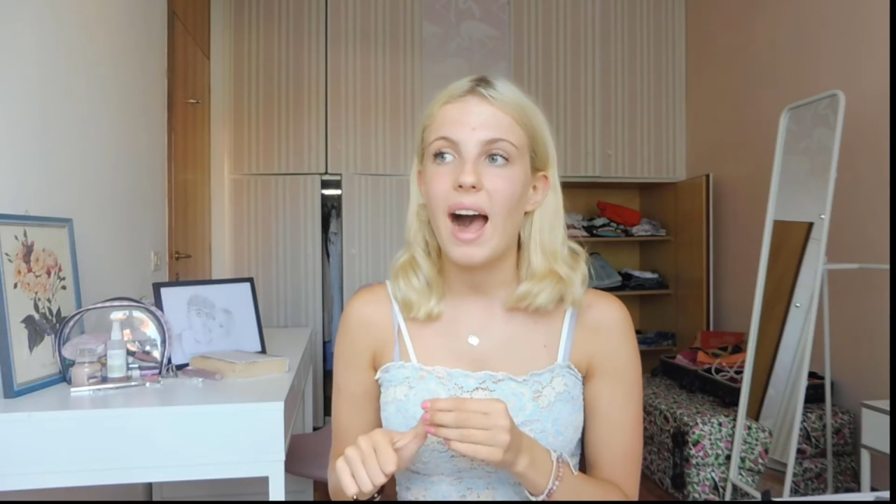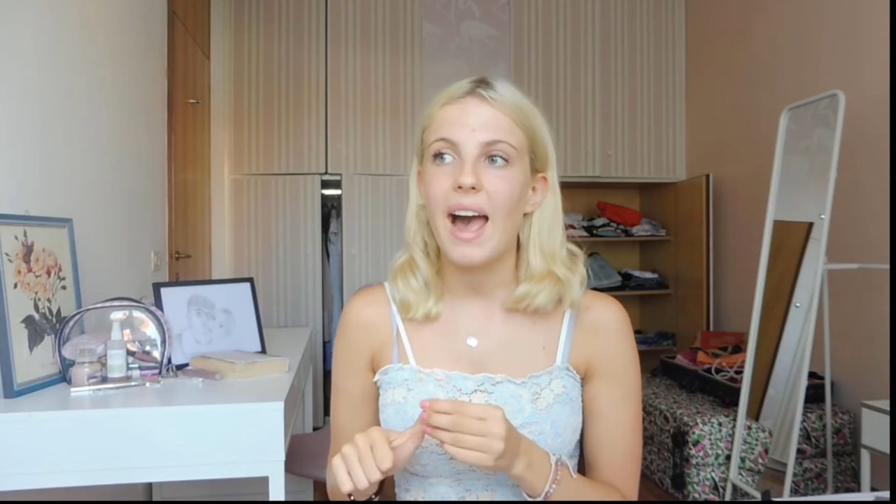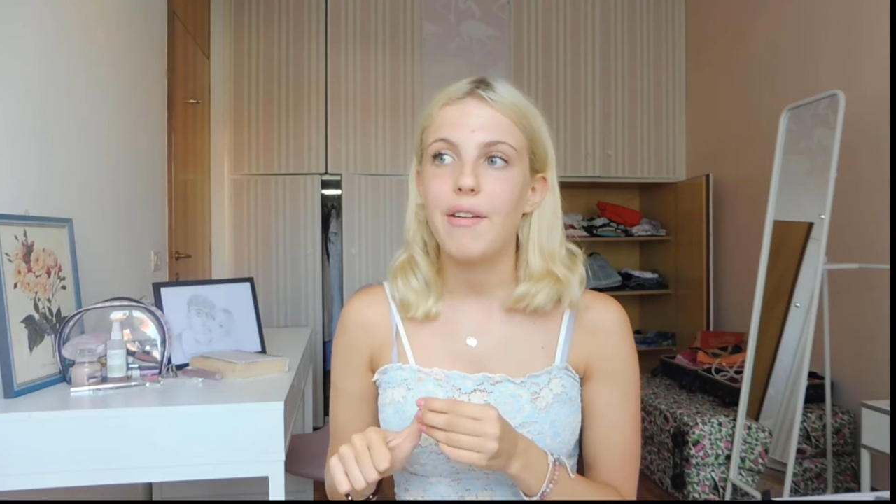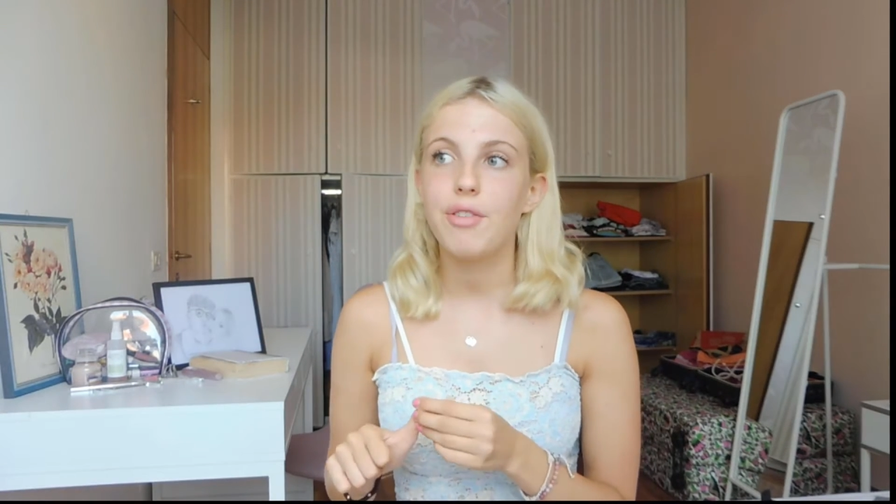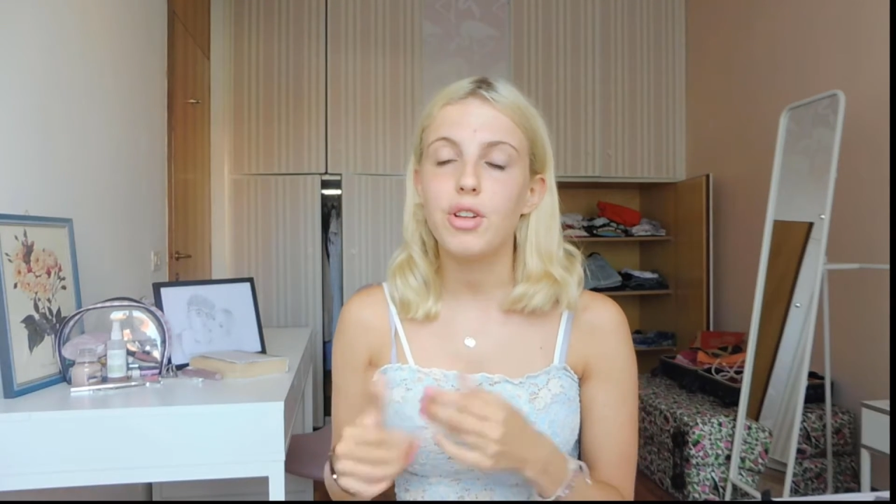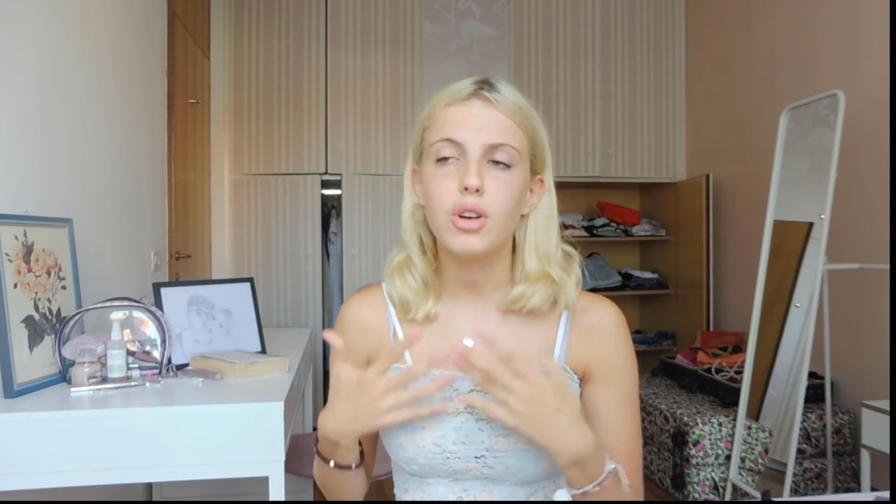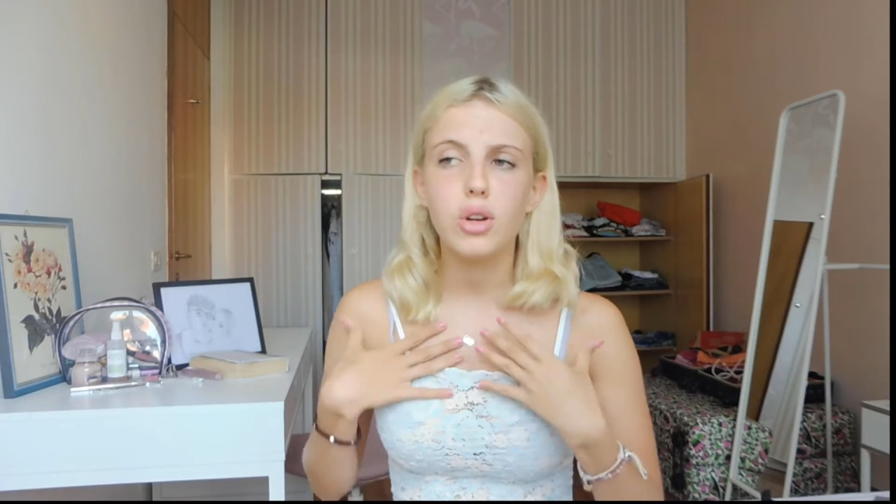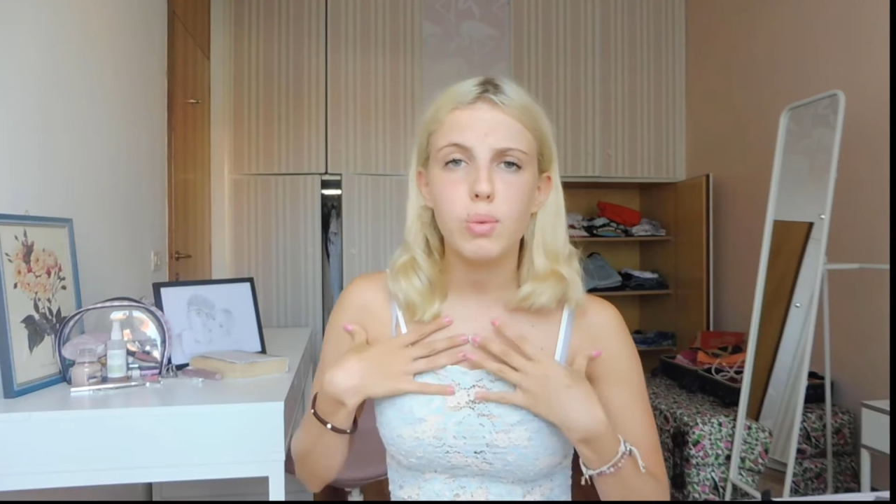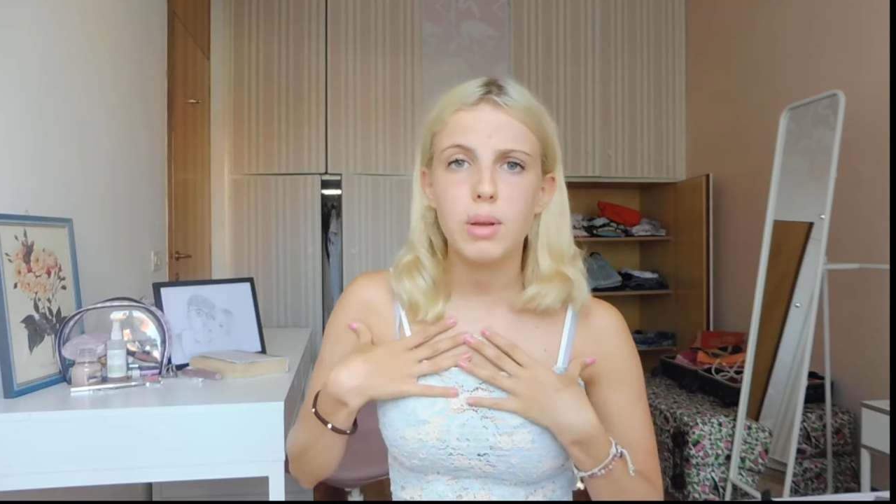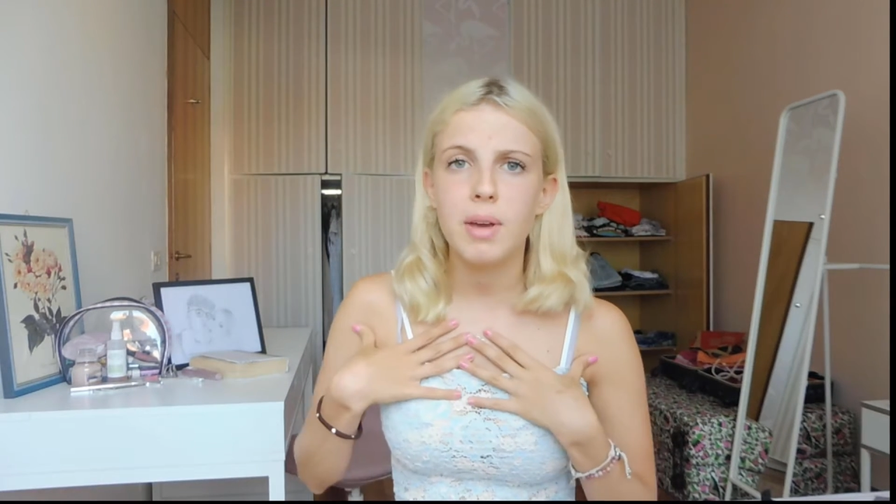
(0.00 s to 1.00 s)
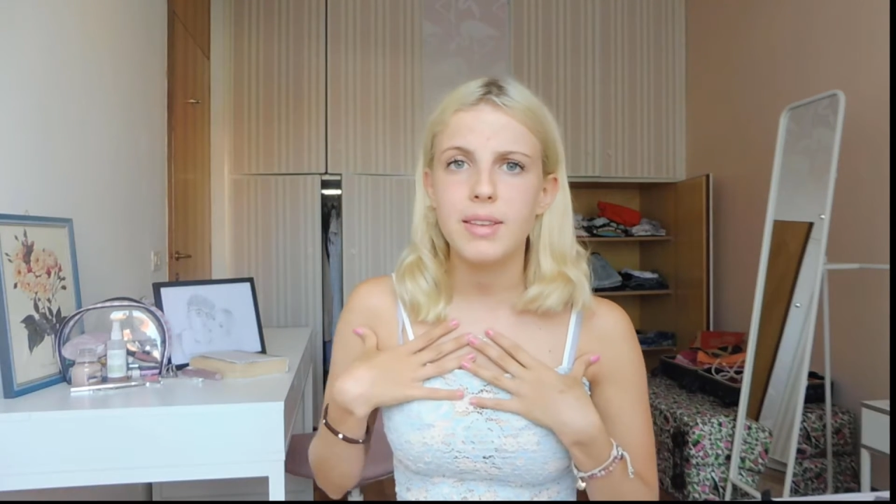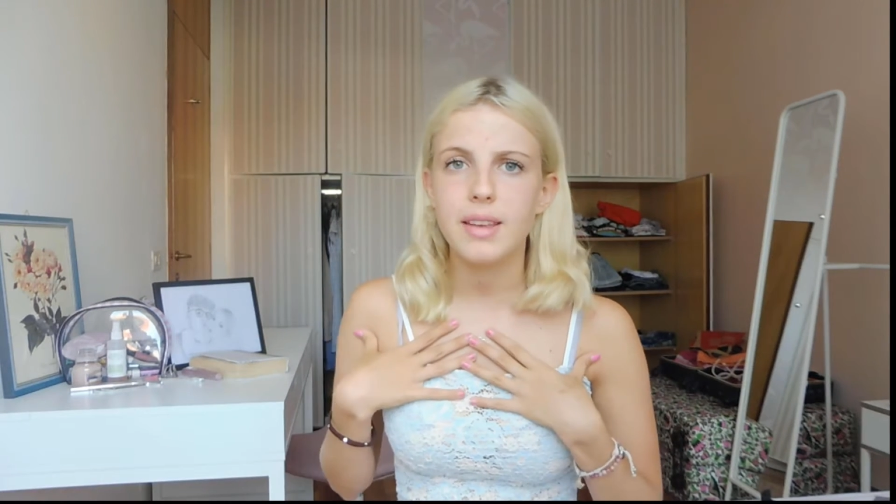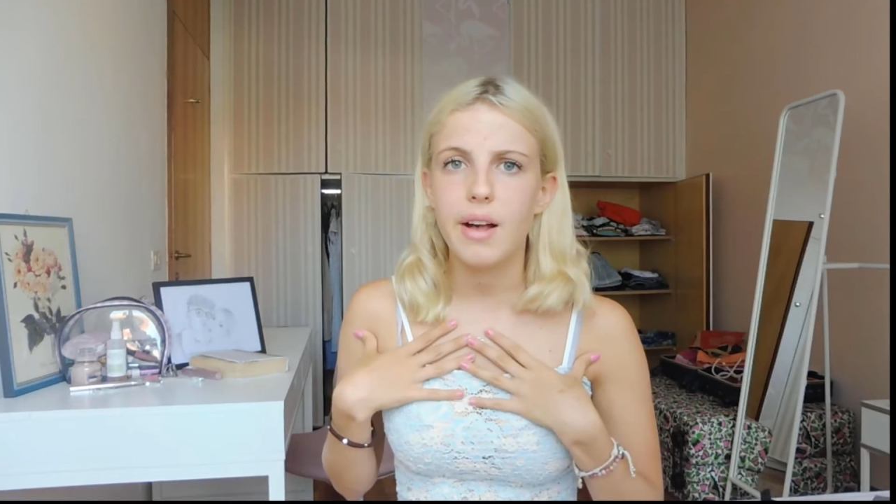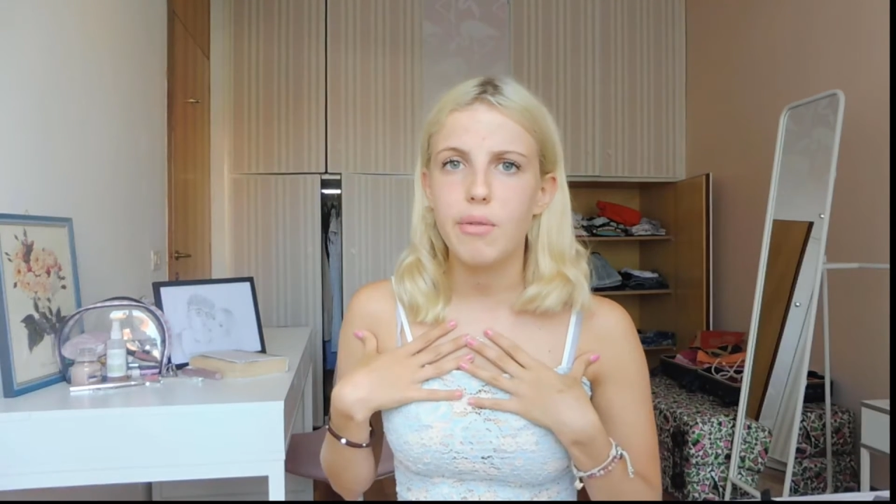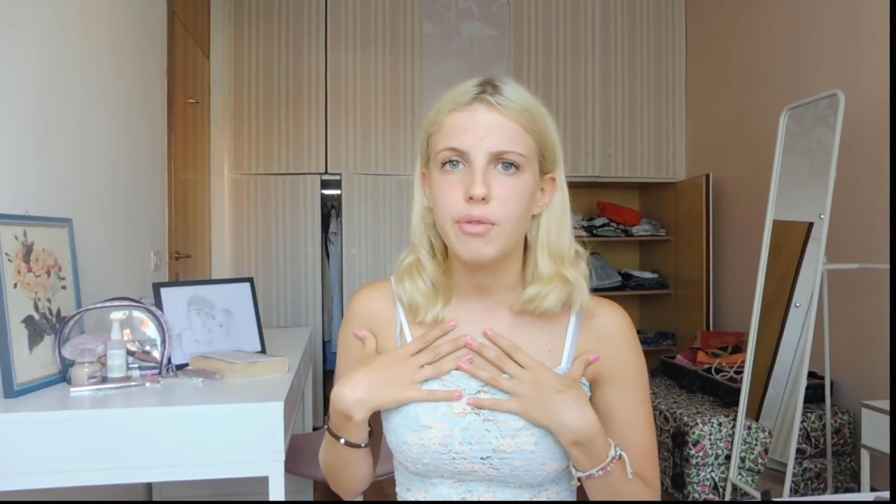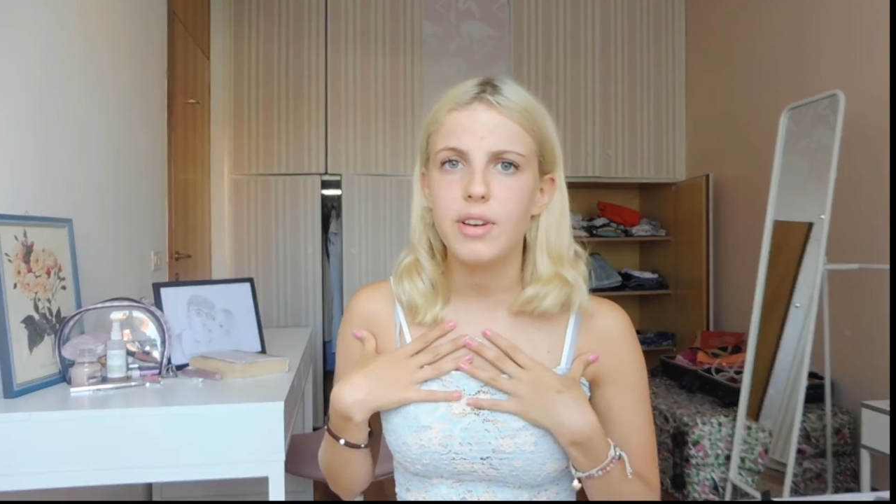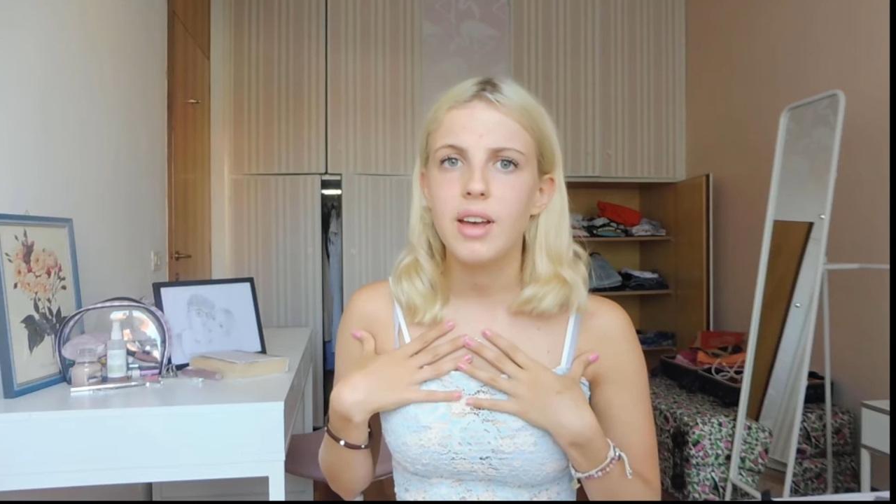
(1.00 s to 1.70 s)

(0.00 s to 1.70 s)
I feel good with myself,